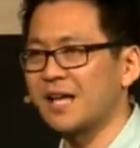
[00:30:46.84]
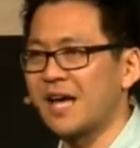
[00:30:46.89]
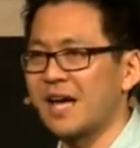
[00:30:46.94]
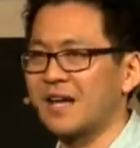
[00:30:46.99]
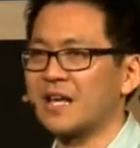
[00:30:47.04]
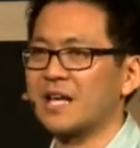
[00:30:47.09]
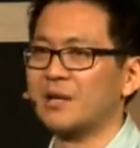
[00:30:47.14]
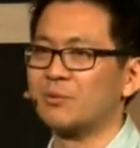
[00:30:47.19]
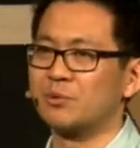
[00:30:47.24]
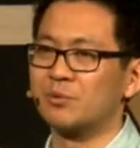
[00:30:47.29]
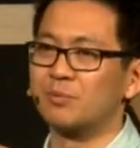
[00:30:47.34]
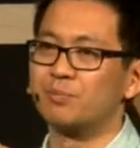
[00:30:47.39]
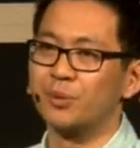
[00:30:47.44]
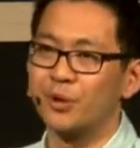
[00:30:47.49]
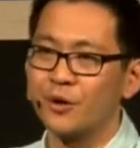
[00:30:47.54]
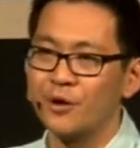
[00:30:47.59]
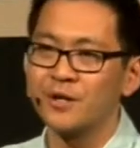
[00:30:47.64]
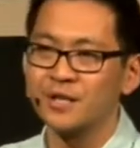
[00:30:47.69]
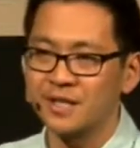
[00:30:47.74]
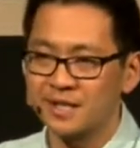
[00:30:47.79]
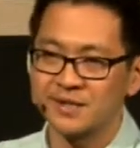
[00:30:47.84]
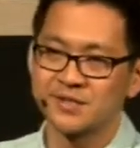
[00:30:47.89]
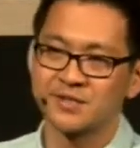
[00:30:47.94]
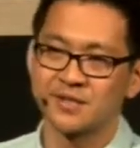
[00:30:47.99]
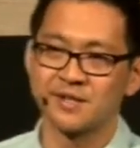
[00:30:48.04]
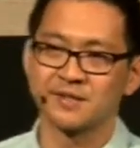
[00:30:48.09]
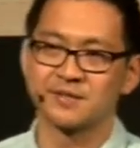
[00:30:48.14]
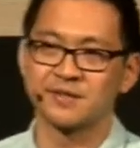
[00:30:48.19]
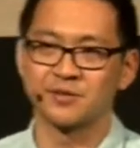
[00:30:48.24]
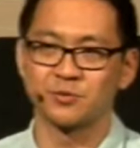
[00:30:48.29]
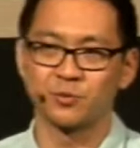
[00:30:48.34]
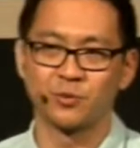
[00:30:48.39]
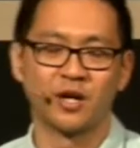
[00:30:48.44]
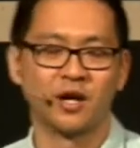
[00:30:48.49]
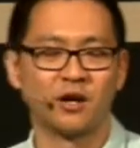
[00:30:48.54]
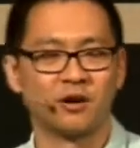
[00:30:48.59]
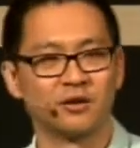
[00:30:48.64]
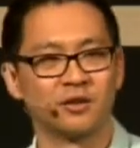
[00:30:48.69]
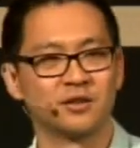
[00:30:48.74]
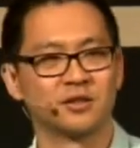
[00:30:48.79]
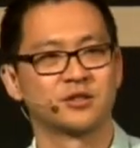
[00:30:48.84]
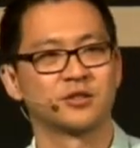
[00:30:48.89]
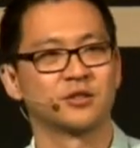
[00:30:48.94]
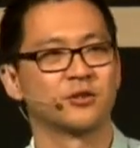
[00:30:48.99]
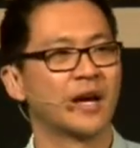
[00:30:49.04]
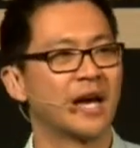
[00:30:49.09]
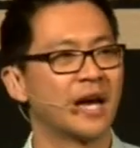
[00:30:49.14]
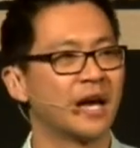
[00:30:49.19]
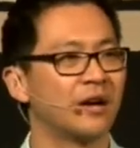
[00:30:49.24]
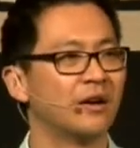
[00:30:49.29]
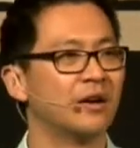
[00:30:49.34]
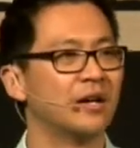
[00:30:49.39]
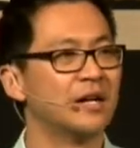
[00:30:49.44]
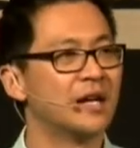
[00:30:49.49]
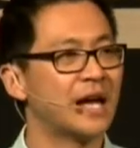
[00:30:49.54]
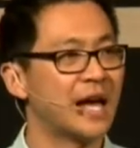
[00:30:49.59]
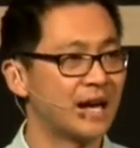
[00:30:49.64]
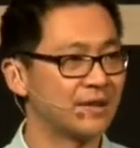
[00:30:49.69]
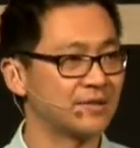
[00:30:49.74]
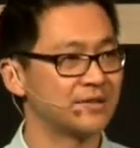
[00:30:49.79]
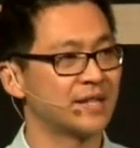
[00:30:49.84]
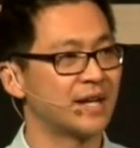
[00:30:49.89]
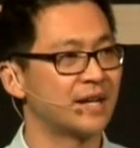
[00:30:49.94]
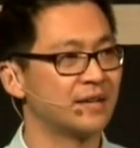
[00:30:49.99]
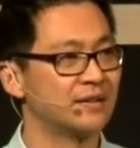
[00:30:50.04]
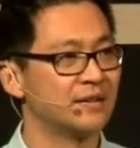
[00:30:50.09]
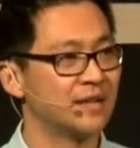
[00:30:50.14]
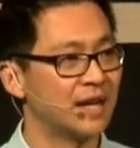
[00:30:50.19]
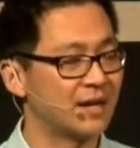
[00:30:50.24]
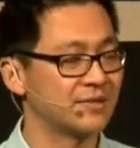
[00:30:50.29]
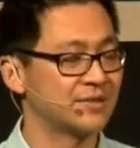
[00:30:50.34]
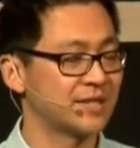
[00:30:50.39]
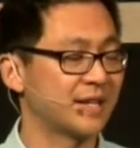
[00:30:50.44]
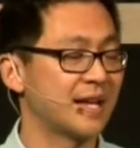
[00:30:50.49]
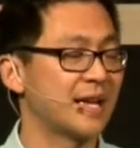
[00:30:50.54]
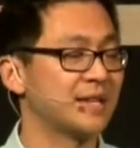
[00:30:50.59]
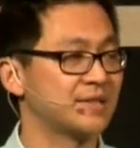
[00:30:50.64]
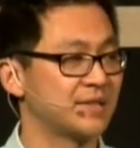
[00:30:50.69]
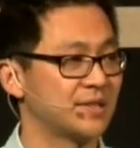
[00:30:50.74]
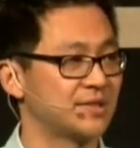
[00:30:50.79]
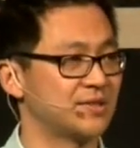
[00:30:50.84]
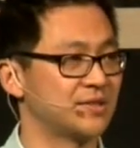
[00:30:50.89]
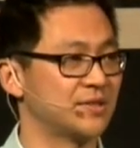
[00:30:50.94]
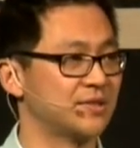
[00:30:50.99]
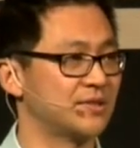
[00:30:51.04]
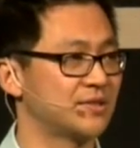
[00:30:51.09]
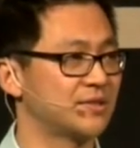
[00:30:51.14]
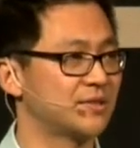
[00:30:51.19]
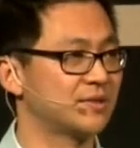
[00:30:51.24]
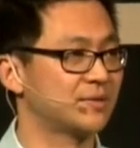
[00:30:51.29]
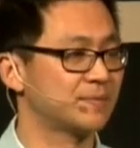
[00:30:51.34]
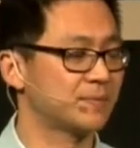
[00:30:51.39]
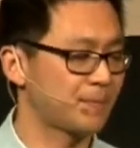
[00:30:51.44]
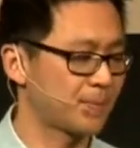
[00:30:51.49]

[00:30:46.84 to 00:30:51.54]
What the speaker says: down and we would burn incense as well to our dead ancestors.